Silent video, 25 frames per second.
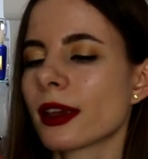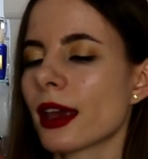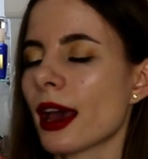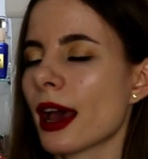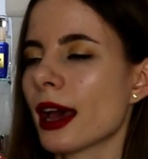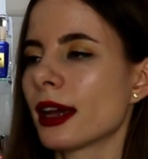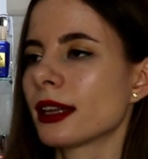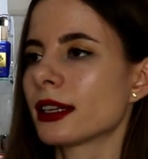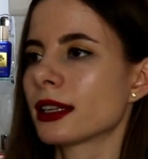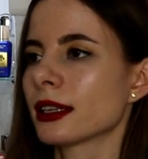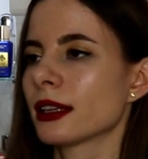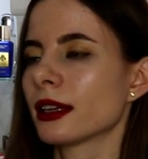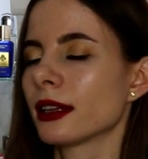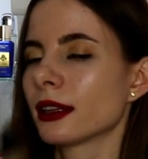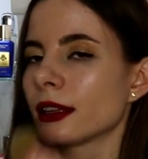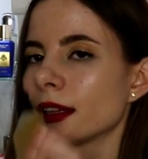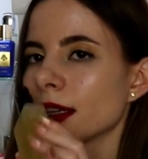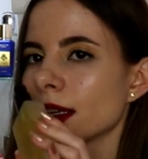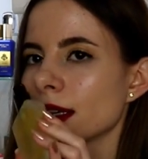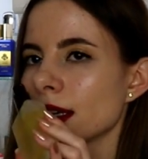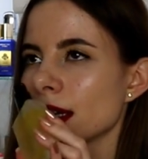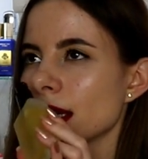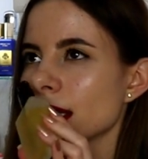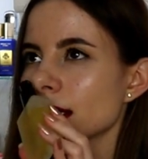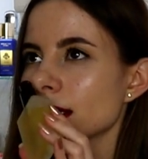get
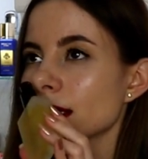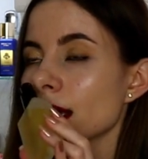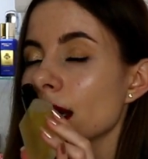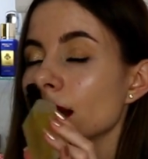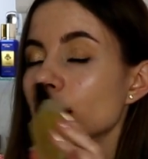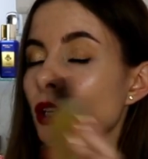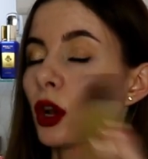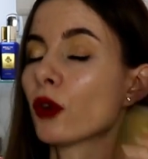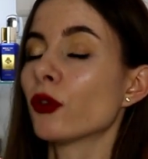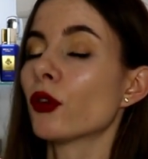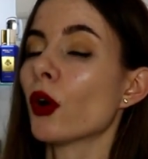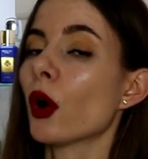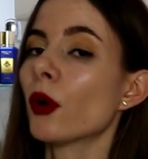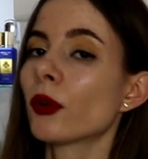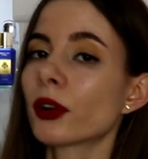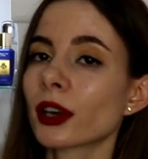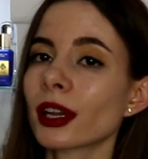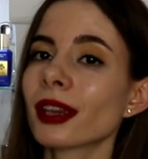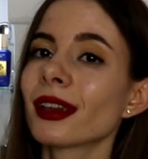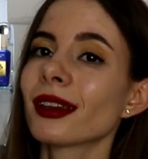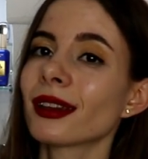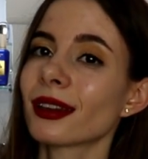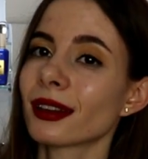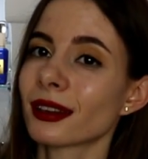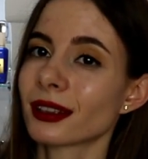the scent of
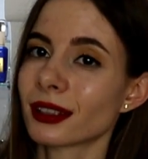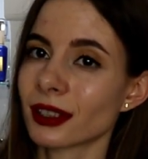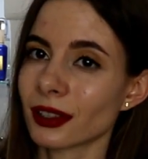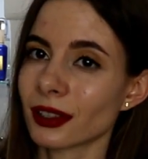overheated